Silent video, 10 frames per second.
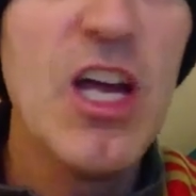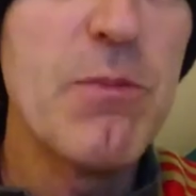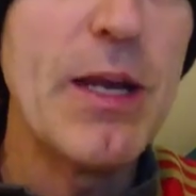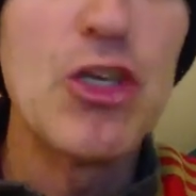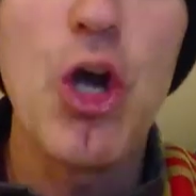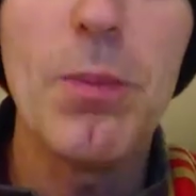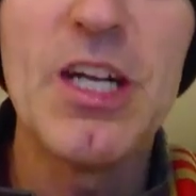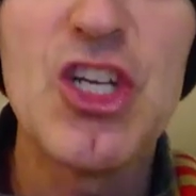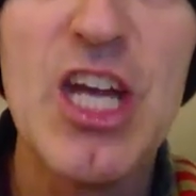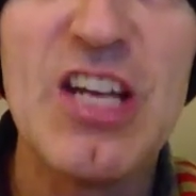He's been chopping
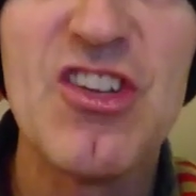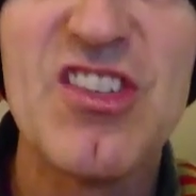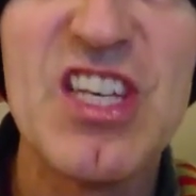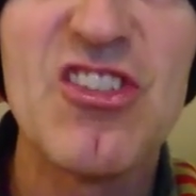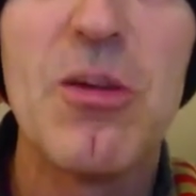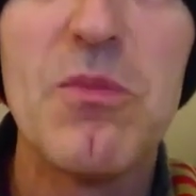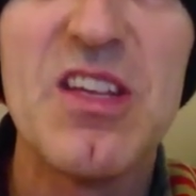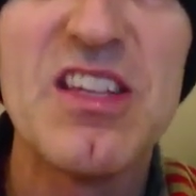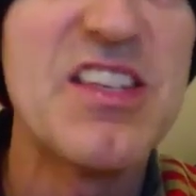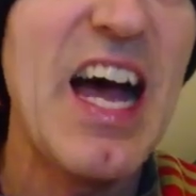and changing systems
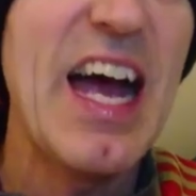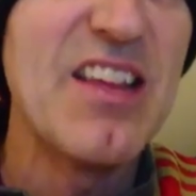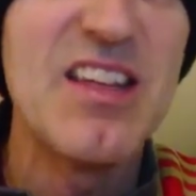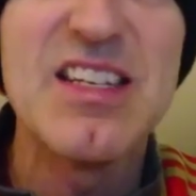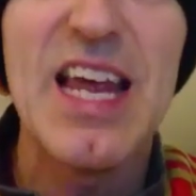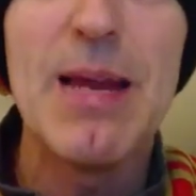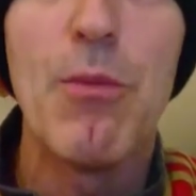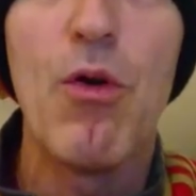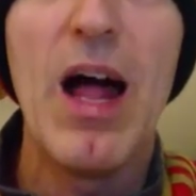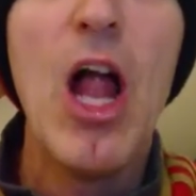and sides and team
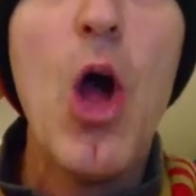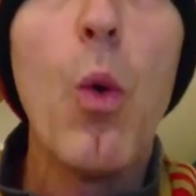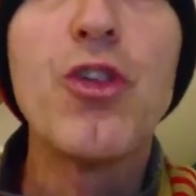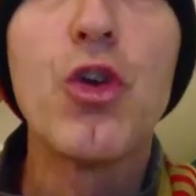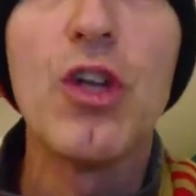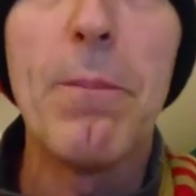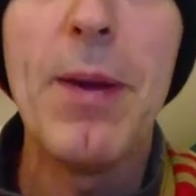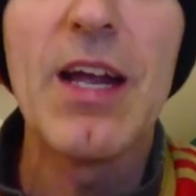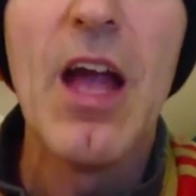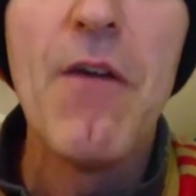morale. What's he going to
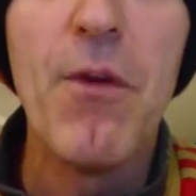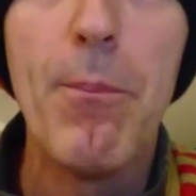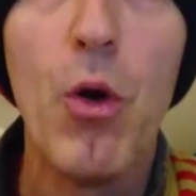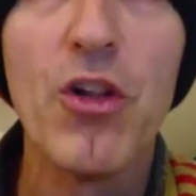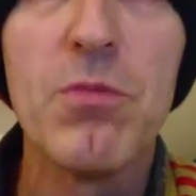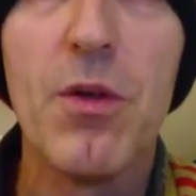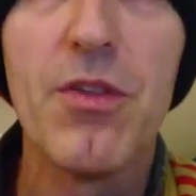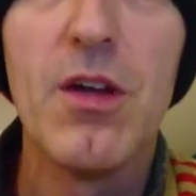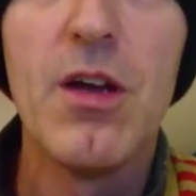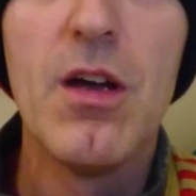pick for
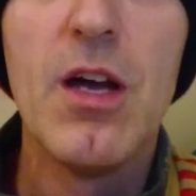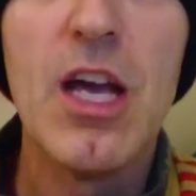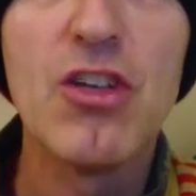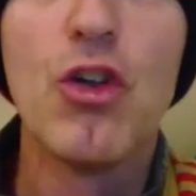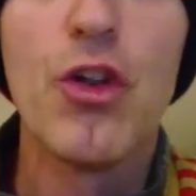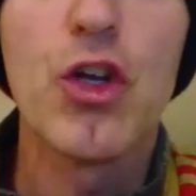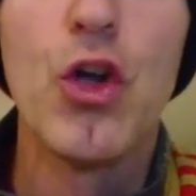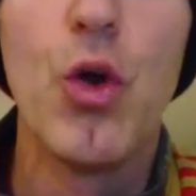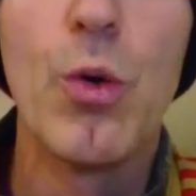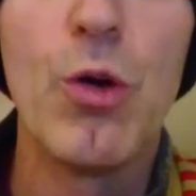Portsmouth? It's another
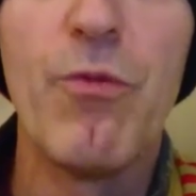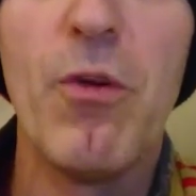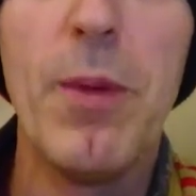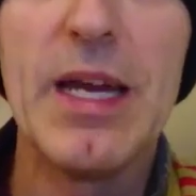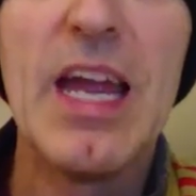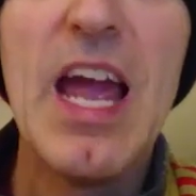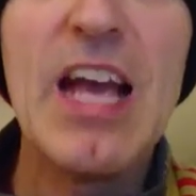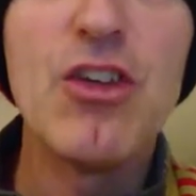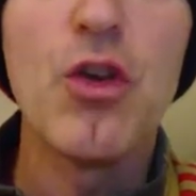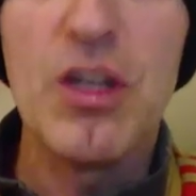conundrum for me.
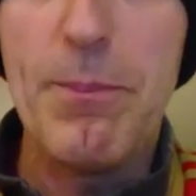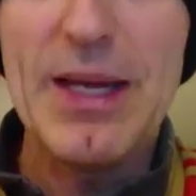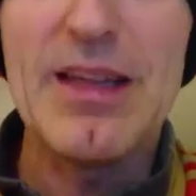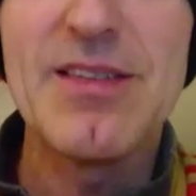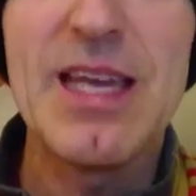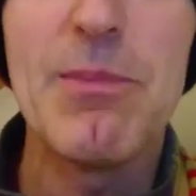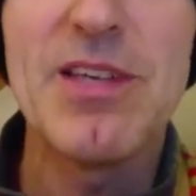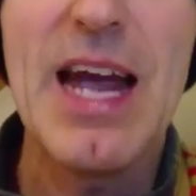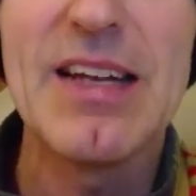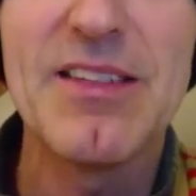Is he going to pick the same
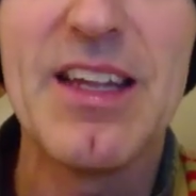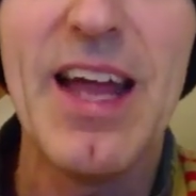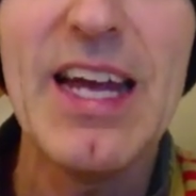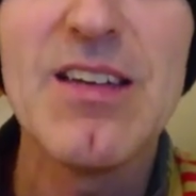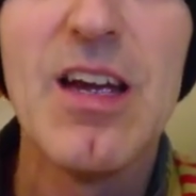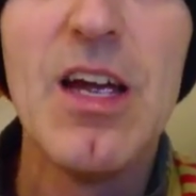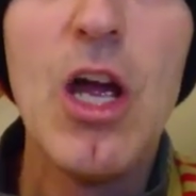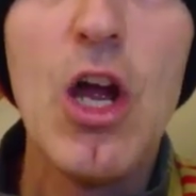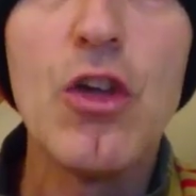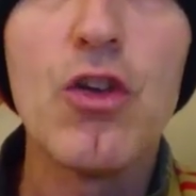side as tonight?
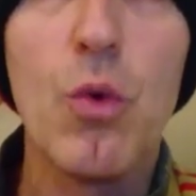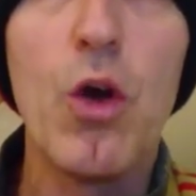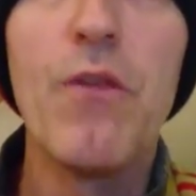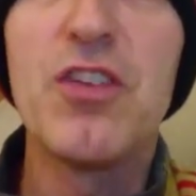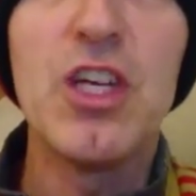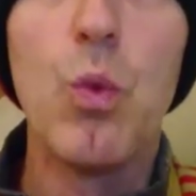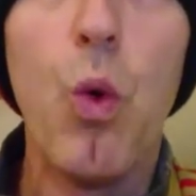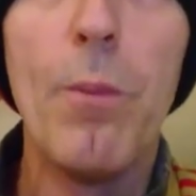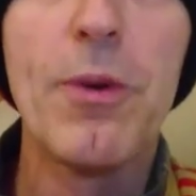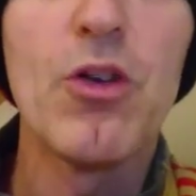Obviously he
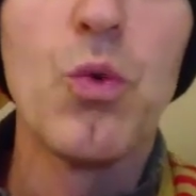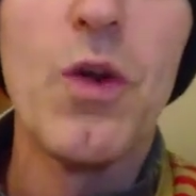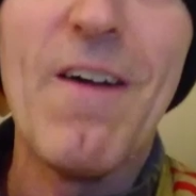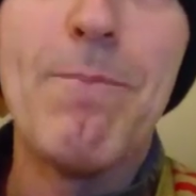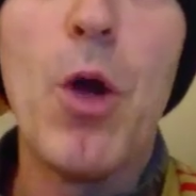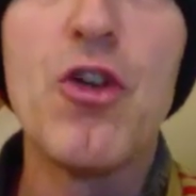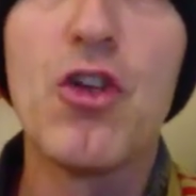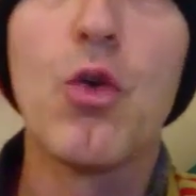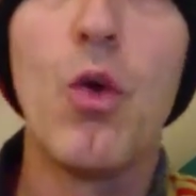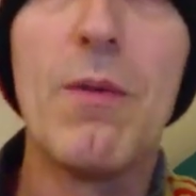won't, because he won't have
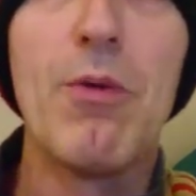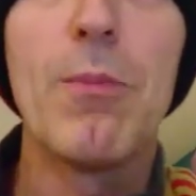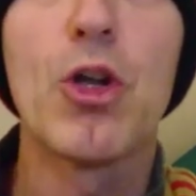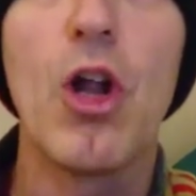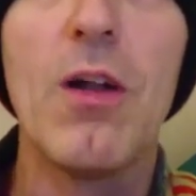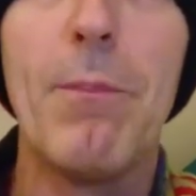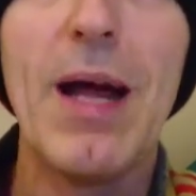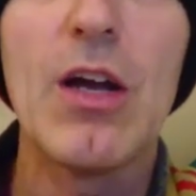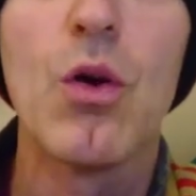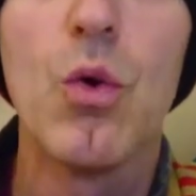Burgeon goal. It'd be McLaughlin
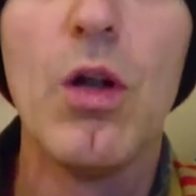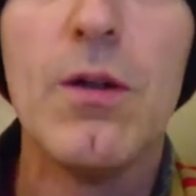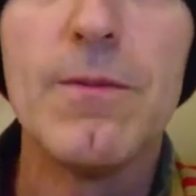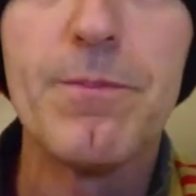Black and goal.